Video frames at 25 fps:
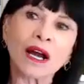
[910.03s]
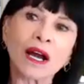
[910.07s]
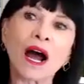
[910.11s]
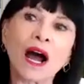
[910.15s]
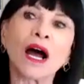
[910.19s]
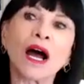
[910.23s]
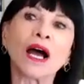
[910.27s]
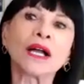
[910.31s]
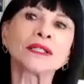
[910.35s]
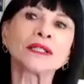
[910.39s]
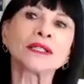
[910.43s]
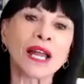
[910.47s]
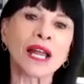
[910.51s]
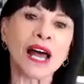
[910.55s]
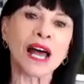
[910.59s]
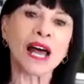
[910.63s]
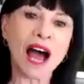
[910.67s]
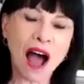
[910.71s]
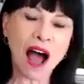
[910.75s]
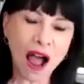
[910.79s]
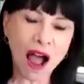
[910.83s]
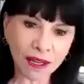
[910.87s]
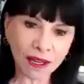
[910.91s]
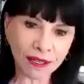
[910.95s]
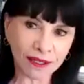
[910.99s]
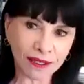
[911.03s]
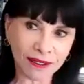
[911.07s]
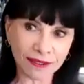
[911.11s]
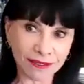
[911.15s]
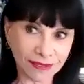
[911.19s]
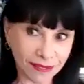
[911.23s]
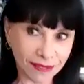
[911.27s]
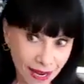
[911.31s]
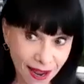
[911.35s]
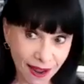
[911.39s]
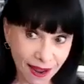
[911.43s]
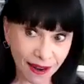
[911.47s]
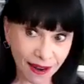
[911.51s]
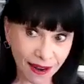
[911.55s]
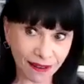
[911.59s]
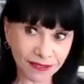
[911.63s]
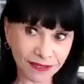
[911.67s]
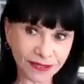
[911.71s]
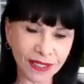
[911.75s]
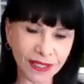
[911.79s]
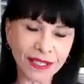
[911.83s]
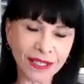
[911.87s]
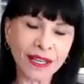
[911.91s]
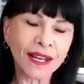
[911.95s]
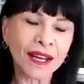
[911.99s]
unlock
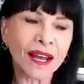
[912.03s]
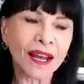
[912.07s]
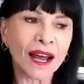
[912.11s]
down,